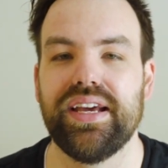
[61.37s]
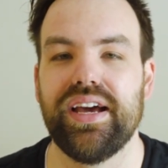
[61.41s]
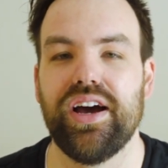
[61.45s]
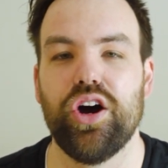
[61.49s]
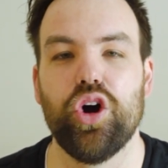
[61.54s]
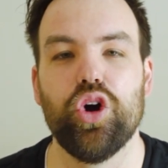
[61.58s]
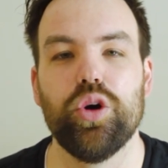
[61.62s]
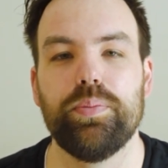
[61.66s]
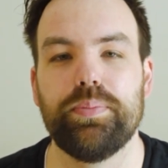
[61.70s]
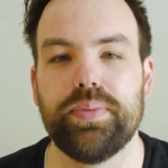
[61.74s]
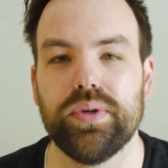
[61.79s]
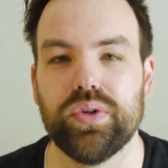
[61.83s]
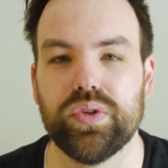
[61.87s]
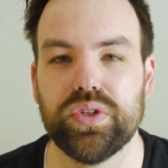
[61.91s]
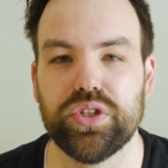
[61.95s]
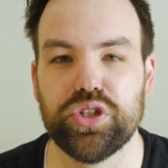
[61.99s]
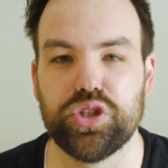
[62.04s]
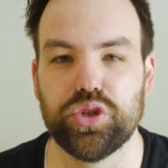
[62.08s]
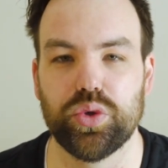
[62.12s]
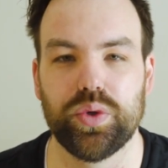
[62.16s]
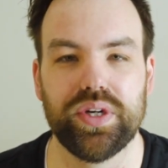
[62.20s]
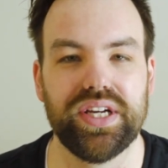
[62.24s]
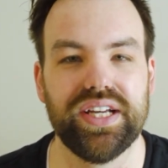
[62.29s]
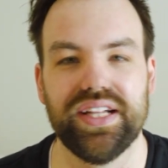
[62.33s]
Hope you
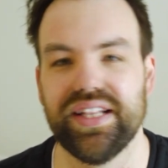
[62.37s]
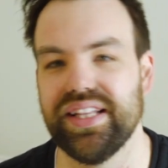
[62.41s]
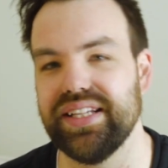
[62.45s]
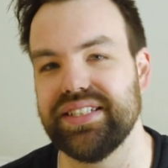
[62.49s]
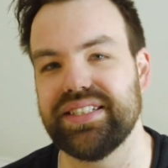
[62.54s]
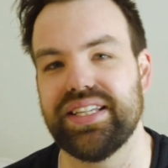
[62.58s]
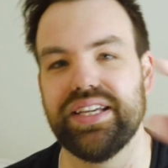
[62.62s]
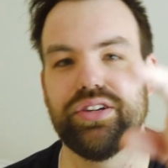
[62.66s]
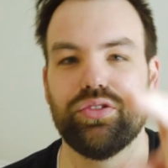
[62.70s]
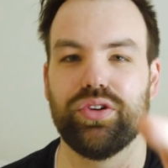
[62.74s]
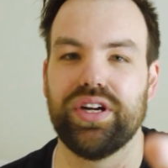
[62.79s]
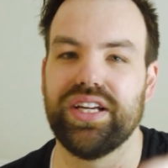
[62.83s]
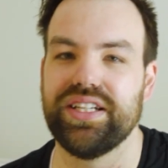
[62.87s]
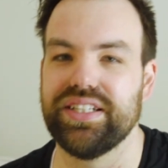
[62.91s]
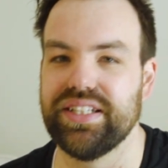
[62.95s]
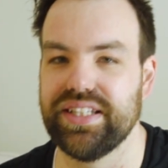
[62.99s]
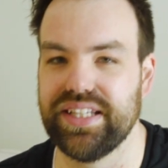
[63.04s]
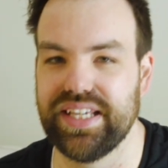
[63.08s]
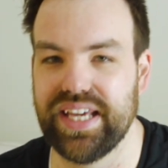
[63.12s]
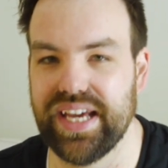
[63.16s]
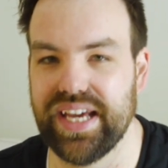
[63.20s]
enjoy it. Let's get right into the